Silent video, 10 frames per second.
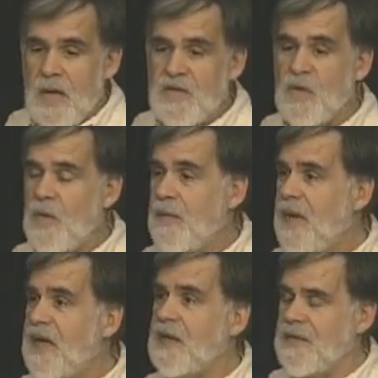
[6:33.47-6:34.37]
So we
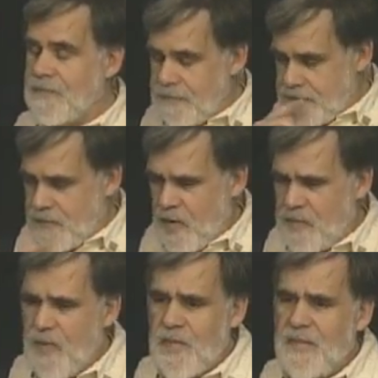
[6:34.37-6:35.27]
immediately,
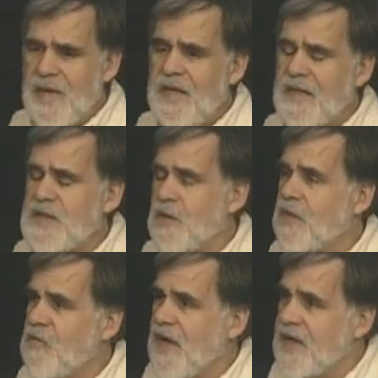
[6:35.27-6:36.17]
we immediately
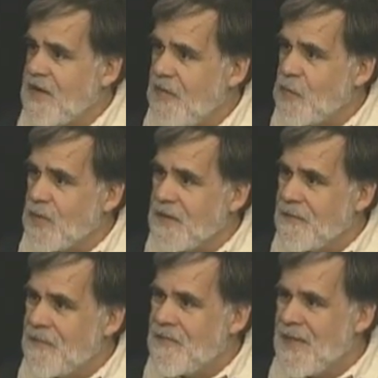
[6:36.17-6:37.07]
started writing another one.
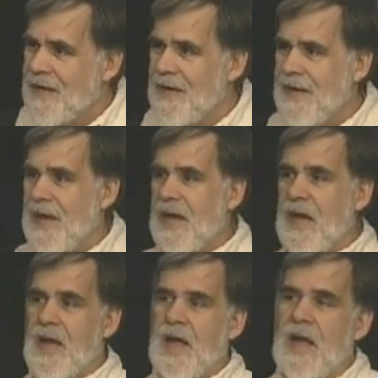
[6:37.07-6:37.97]

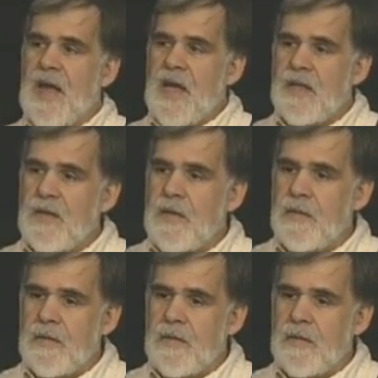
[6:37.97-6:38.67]
And